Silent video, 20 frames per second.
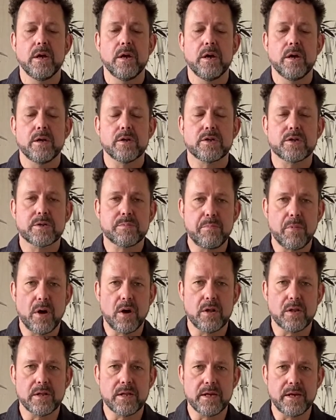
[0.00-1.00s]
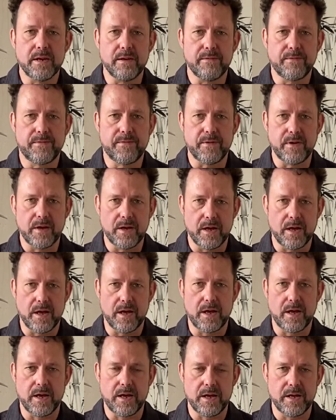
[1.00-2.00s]
Small leaf
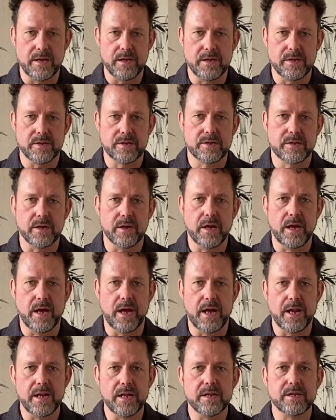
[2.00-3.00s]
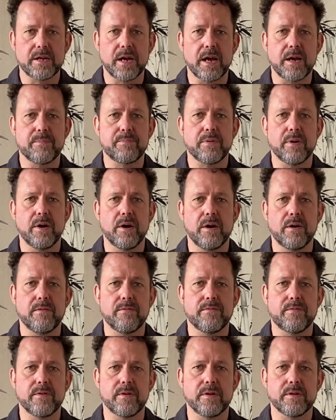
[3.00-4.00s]
is any type
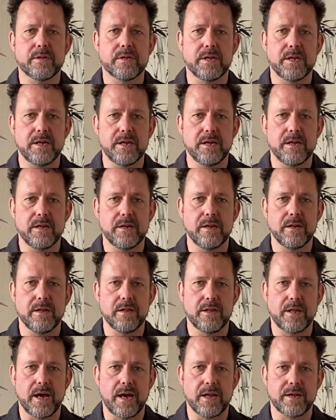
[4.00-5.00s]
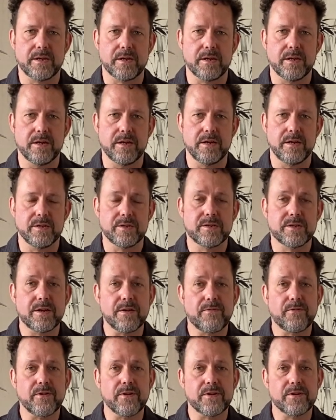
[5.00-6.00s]
of tea that is
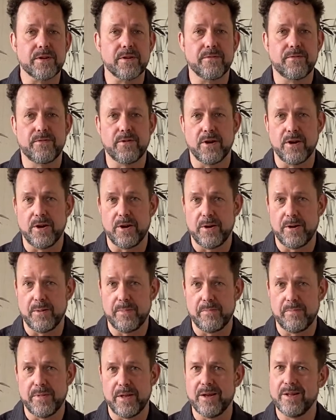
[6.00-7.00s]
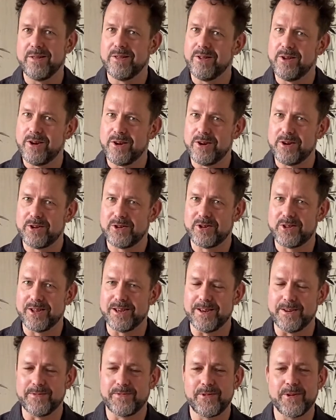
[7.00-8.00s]
different from large
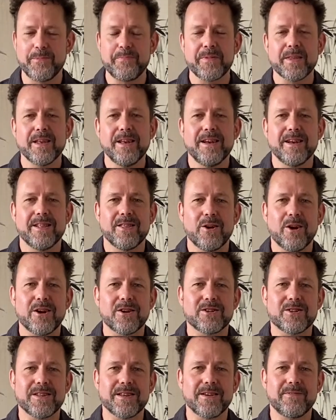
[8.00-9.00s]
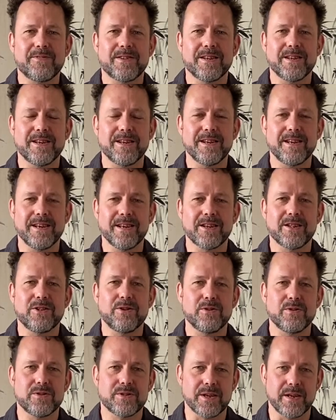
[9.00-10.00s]
leaf. Large leaf tea
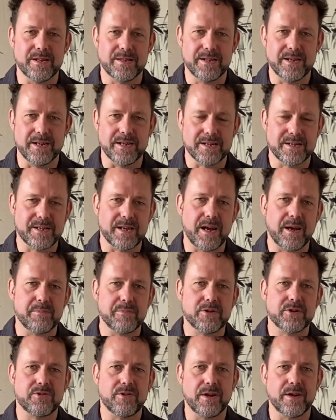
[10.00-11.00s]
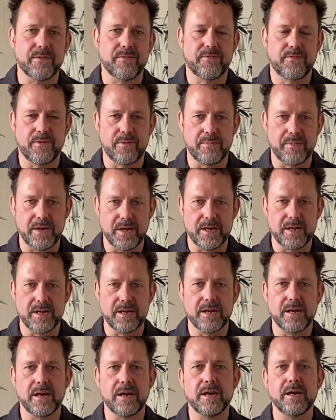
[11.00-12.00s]
includes the Assam strain from
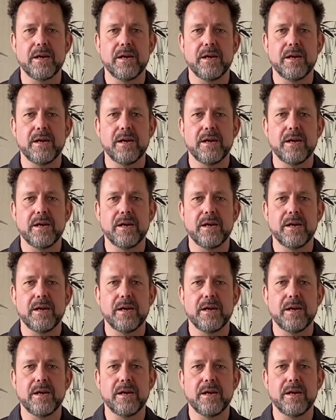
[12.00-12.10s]
India.